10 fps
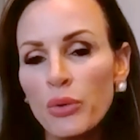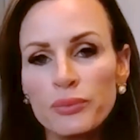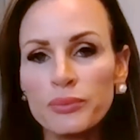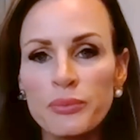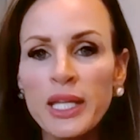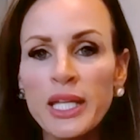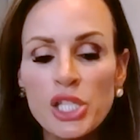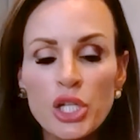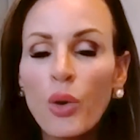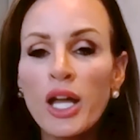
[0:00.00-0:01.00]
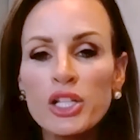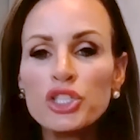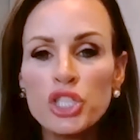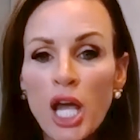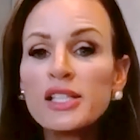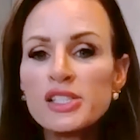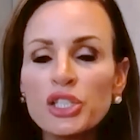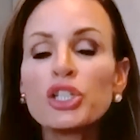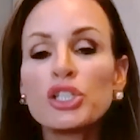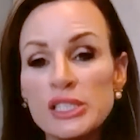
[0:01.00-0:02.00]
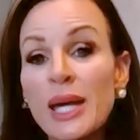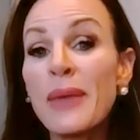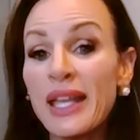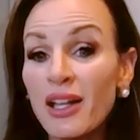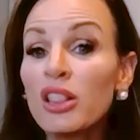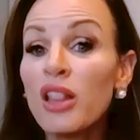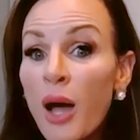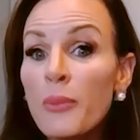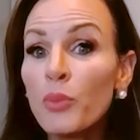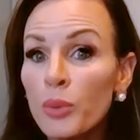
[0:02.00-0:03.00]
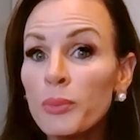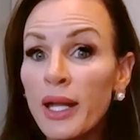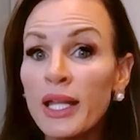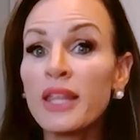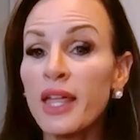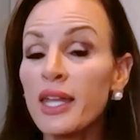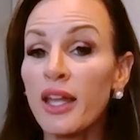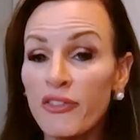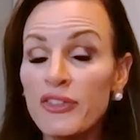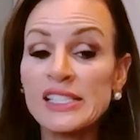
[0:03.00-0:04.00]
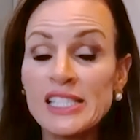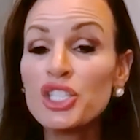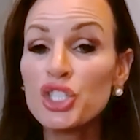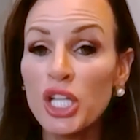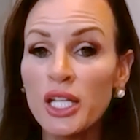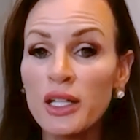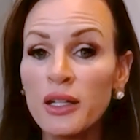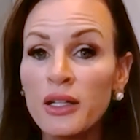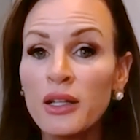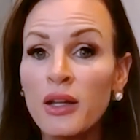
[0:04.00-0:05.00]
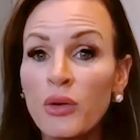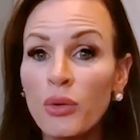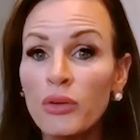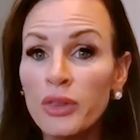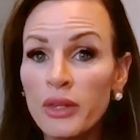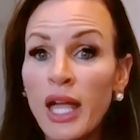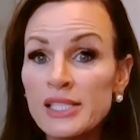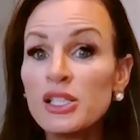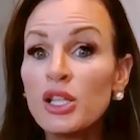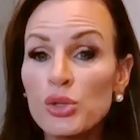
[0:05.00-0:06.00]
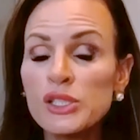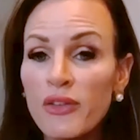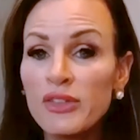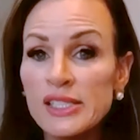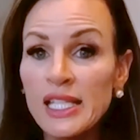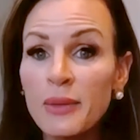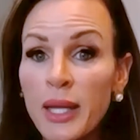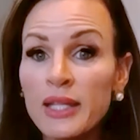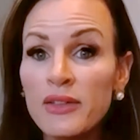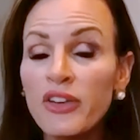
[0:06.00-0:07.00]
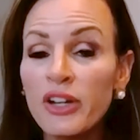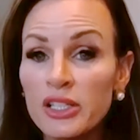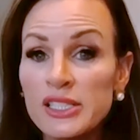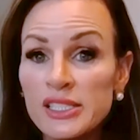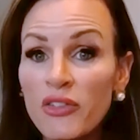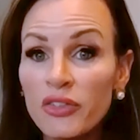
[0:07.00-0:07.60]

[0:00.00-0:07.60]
No, because you know what? Just a nurse can make a lot more money than a physician that has low self-esteem and very